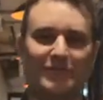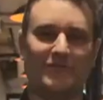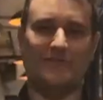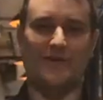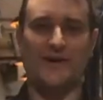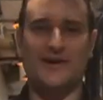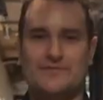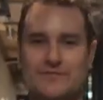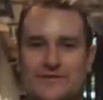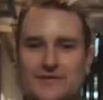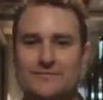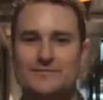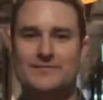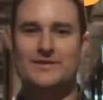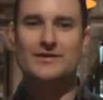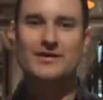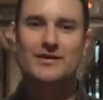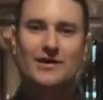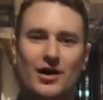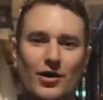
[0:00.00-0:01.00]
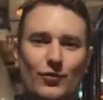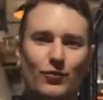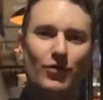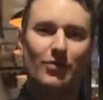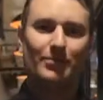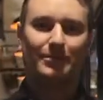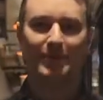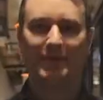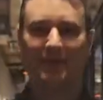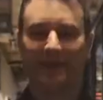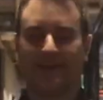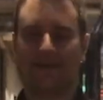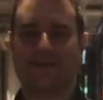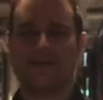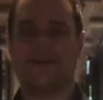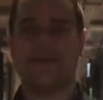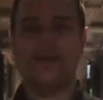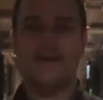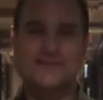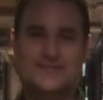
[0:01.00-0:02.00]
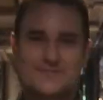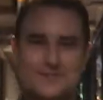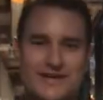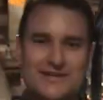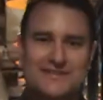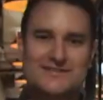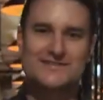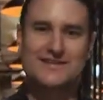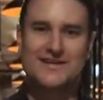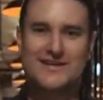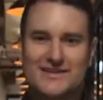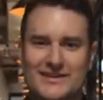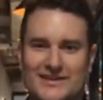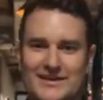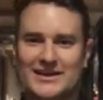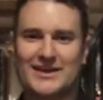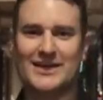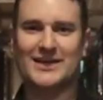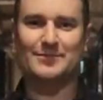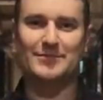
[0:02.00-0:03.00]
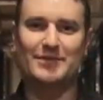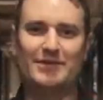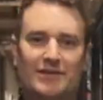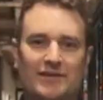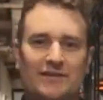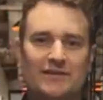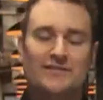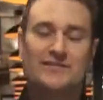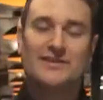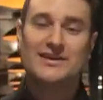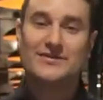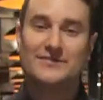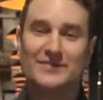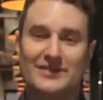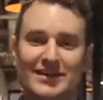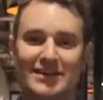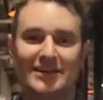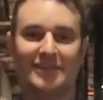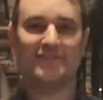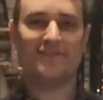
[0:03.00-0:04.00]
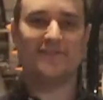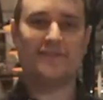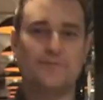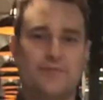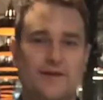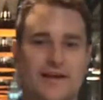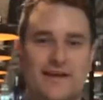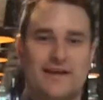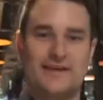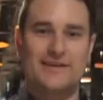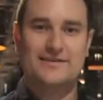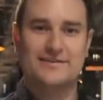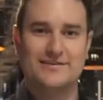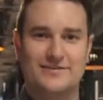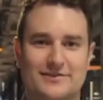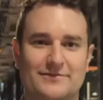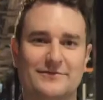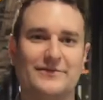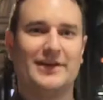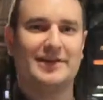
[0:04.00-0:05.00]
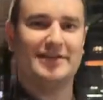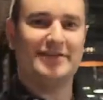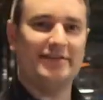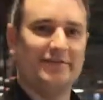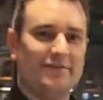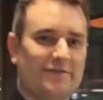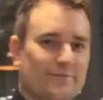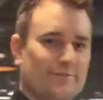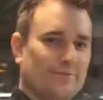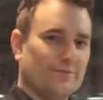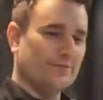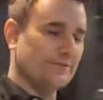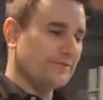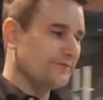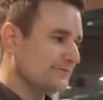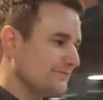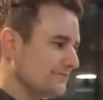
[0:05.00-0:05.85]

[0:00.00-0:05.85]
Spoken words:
Survivor, a one-pick, last-man-standing game that's even easier to play than fantasy football.